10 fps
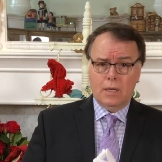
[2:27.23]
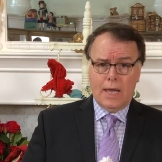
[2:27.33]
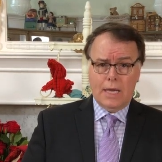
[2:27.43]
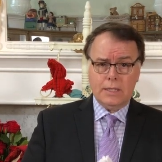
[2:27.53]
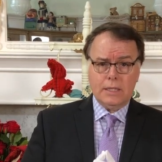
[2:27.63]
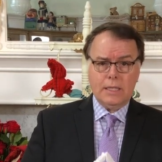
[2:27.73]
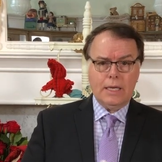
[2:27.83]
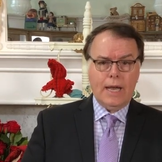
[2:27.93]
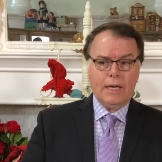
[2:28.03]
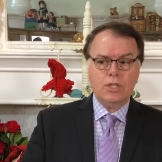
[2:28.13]
has a
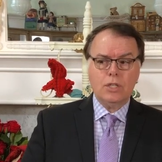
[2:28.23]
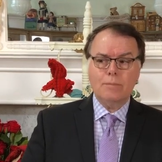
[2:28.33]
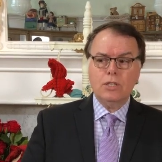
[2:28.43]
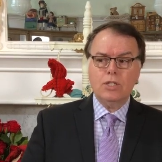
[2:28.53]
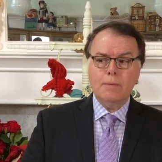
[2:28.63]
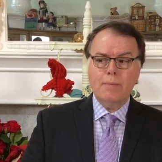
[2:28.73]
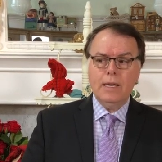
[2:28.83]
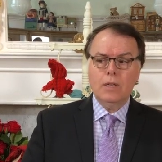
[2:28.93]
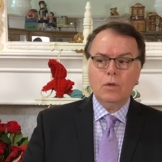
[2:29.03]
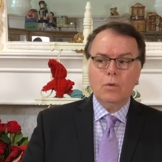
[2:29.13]
connection, but she made
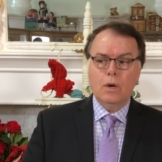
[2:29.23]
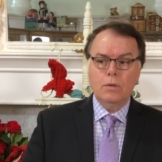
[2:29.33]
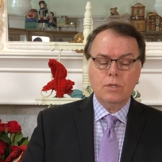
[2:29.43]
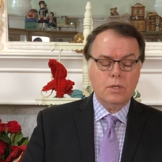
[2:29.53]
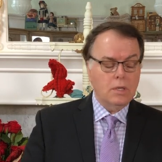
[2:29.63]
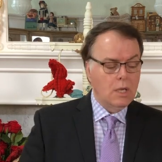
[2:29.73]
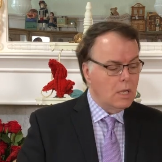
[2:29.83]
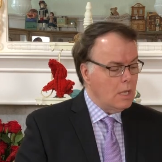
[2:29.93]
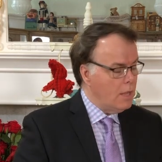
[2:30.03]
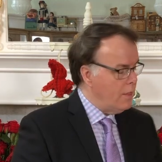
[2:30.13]
a quote
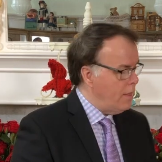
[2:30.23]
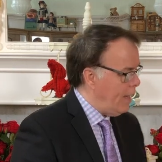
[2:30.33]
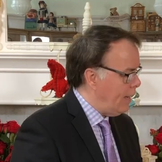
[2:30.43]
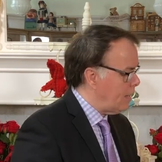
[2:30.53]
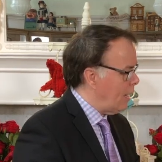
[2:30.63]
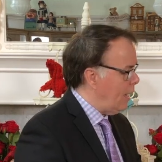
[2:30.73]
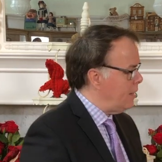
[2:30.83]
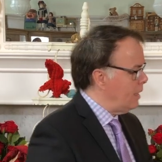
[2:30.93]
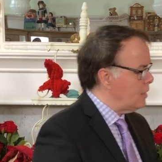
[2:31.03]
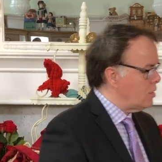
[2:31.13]
that I
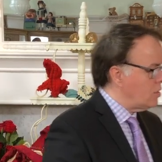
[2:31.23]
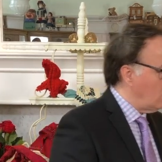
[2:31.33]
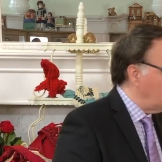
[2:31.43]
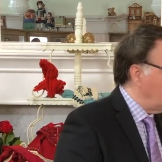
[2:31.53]
think is so